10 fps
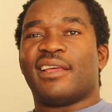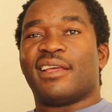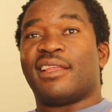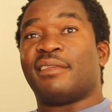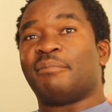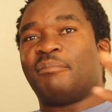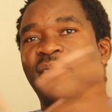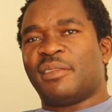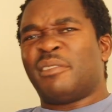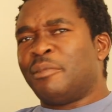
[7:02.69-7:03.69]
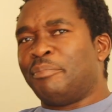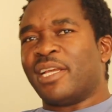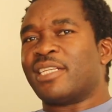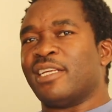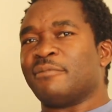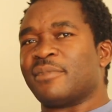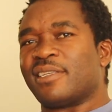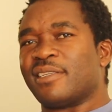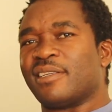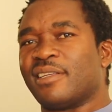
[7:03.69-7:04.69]
uh, the, the, the big
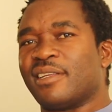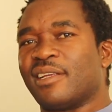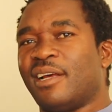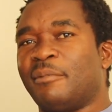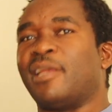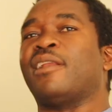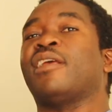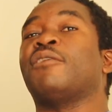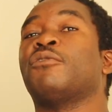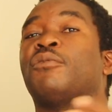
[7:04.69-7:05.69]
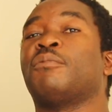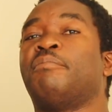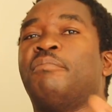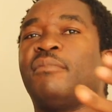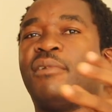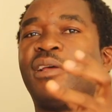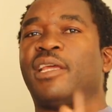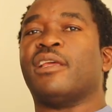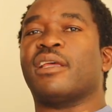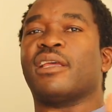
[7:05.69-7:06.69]
teams, I mean, he'll
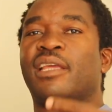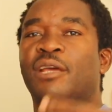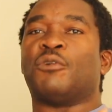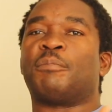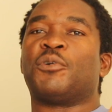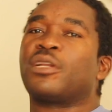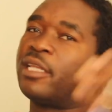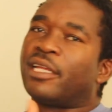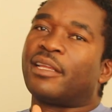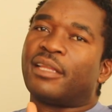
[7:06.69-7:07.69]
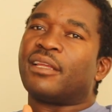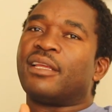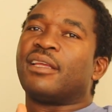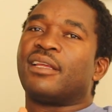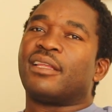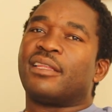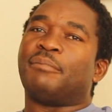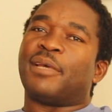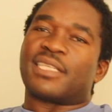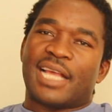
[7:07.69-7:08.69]
he he will put the the
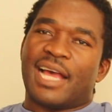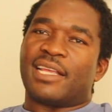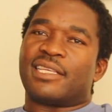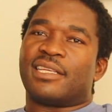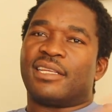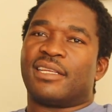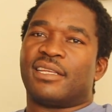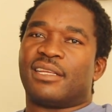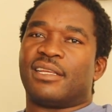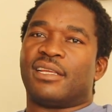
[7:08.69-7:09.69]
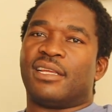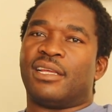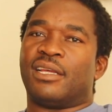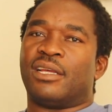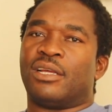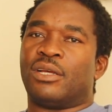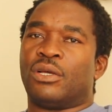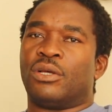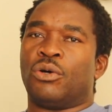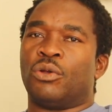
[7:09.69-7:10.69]
best guys. Yes.
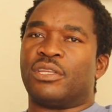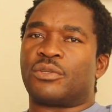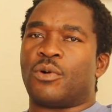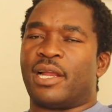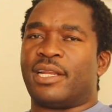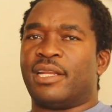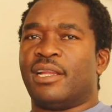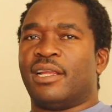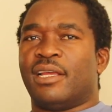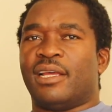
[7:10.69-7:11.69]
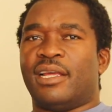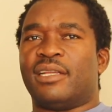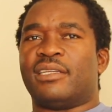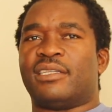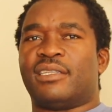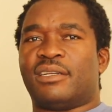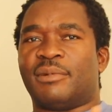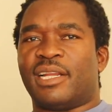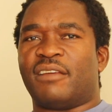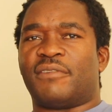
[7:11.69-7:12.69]
Uh, on the squad, and
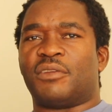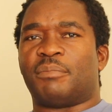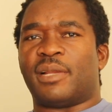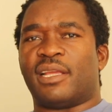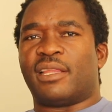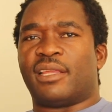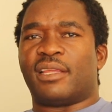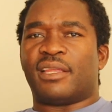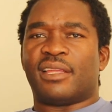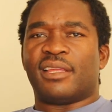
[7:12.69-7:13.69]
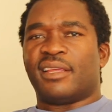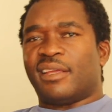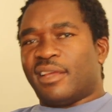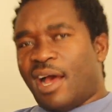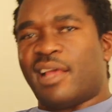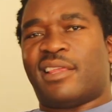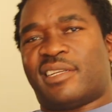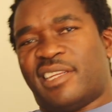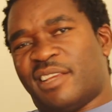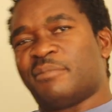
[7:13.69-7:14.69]
whenever you play the other
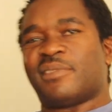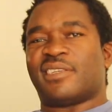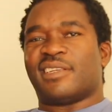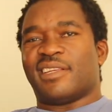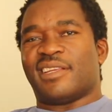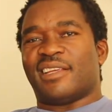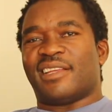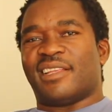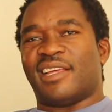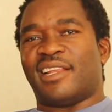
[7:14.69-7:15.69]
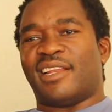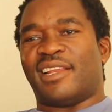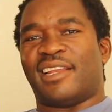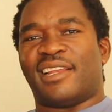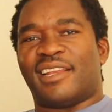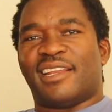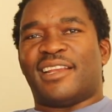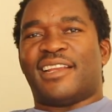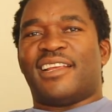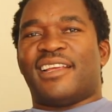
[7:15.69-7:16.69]
teams, then
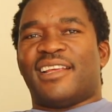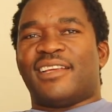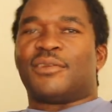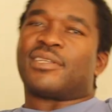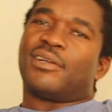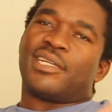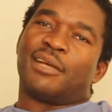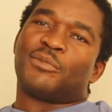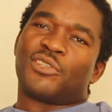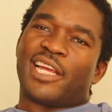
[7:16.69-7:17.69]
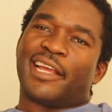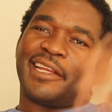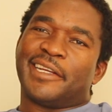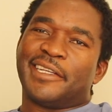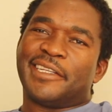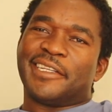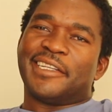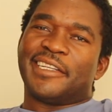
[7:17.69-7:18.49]
it was our time to shine. It's our time